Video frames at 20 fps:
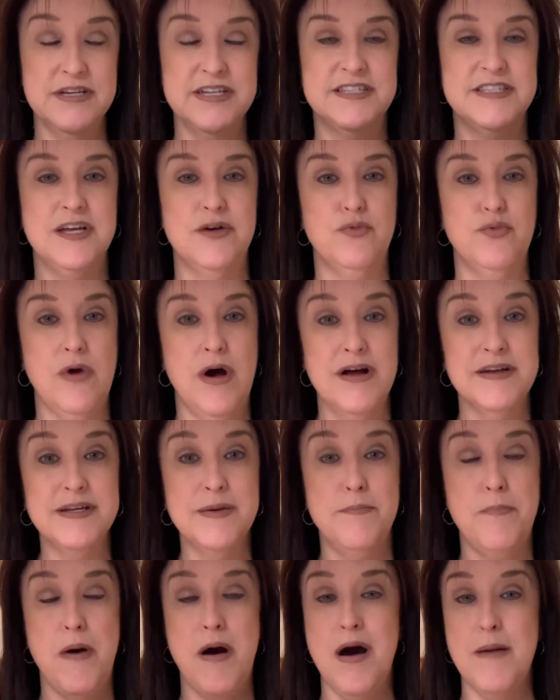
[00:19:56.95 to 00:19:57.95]
is that
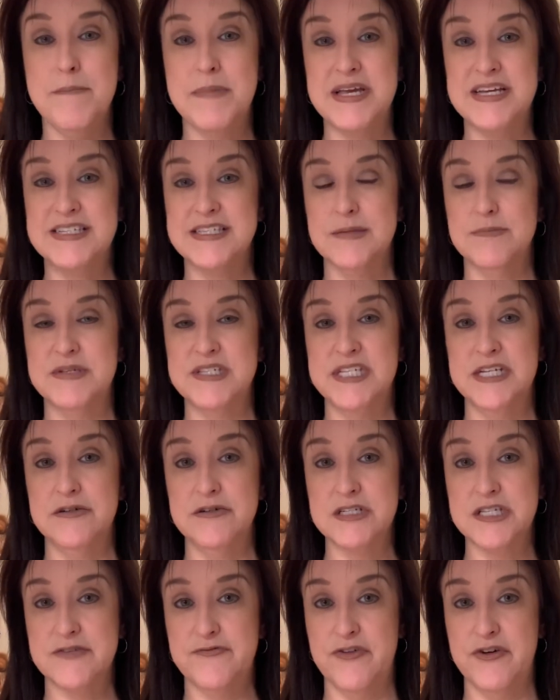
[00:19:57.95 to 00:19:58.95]
Rhonda bought me some
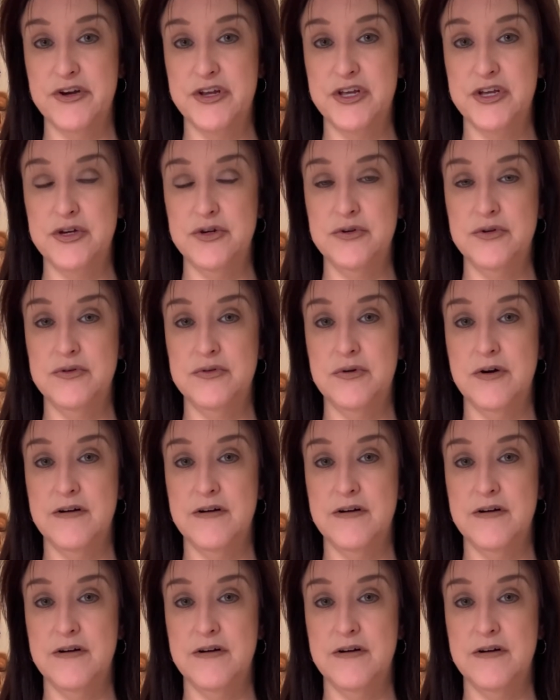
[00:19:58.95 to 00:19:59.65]
Silks For You